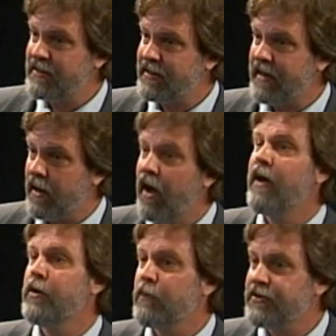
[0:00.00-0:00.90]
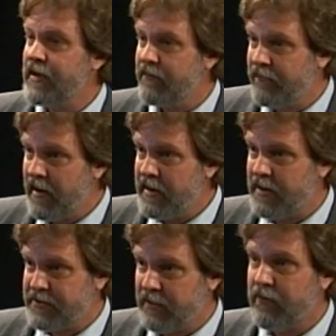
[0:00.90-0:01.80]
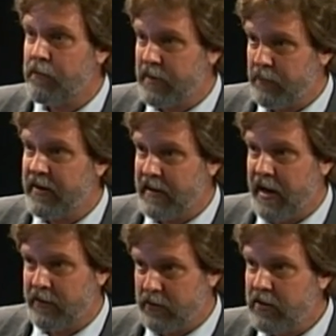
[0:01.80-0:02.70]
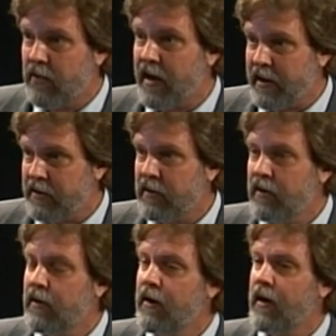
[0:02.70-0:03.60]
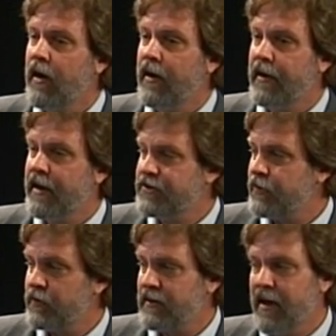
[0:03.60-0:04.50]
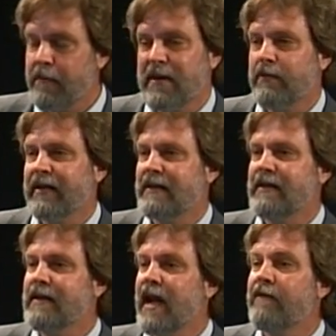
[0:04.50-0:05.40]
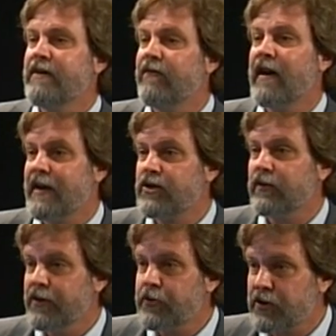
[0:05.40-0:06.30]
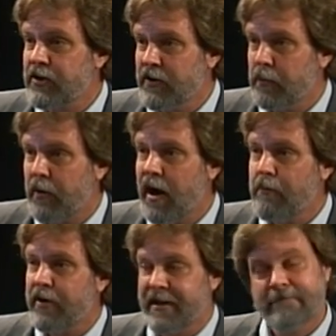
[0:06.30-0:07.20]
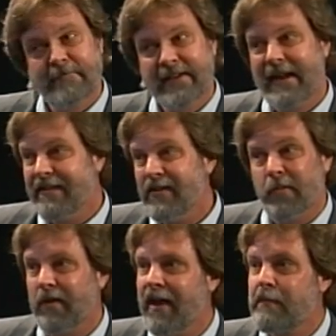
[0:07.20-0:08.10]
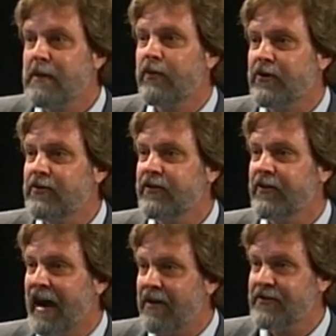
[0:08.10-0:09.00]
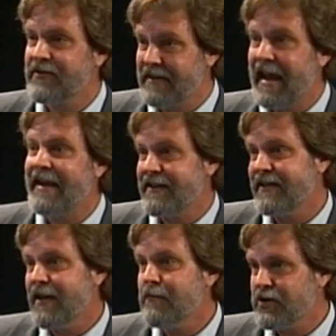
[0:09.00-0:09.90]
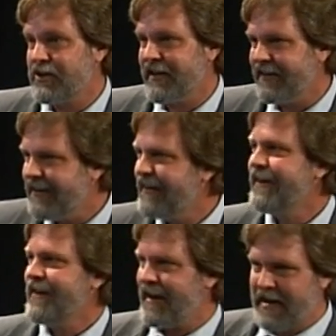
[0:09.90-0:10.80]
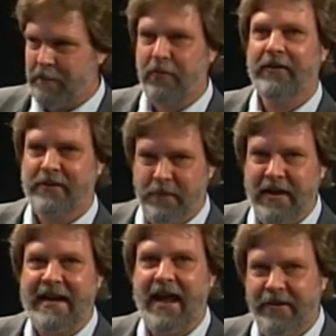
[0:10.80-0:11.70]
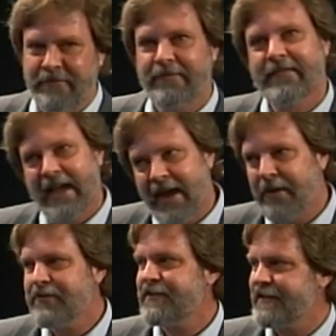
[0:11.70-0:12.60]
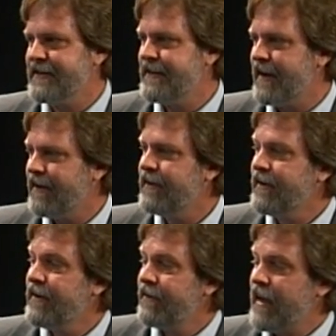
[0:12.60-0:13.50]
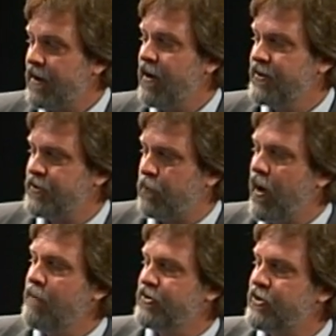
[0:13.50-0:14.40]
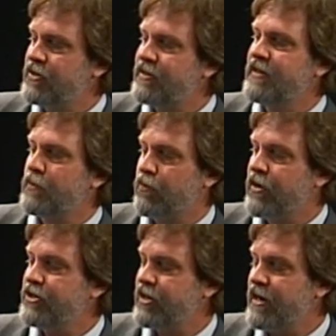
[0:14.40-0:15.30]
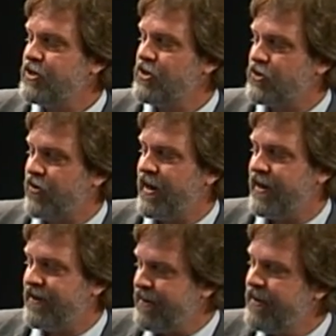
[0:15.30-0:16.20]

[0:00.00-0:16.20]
to get 100% financing for people that had good credit. And so there was a lot of people that didn't have any financial interest in their property. And then there were a lot of people using their house as an ATM machine and kept pulling the money out of the house. And that caused the problem. As you could see, as appreciation train